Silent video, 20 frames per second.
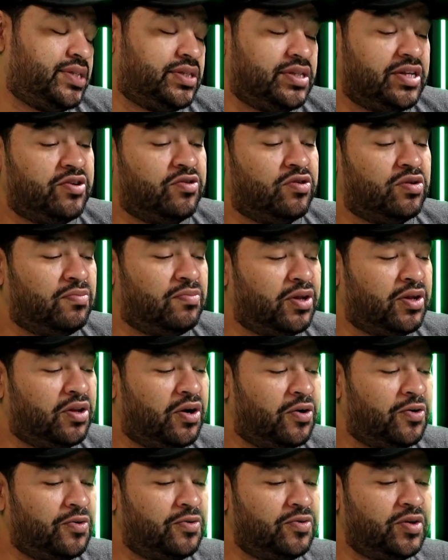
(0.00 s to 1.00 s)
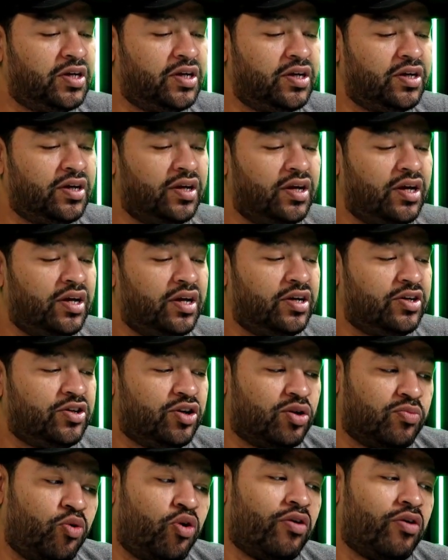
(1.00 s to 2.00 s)
Theo and Malone, you're
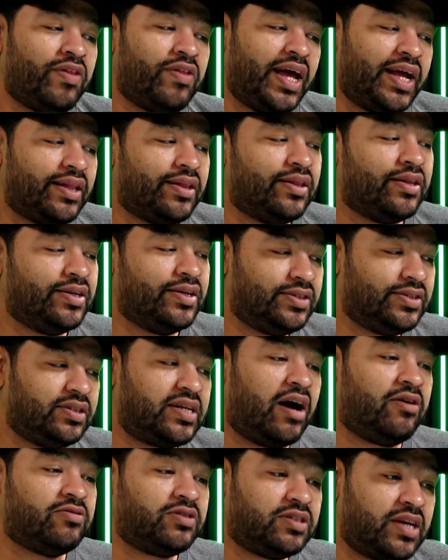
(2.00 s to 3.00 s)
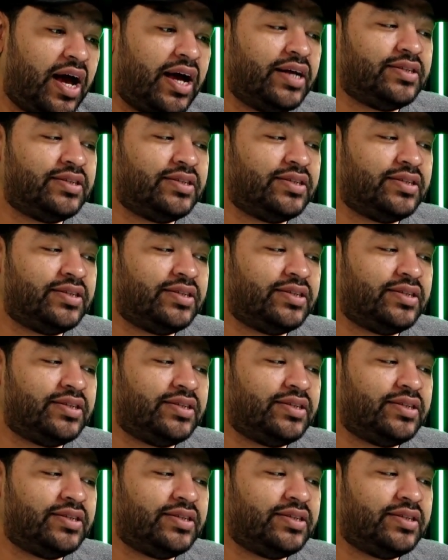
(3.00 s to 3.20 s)
more of like South Side.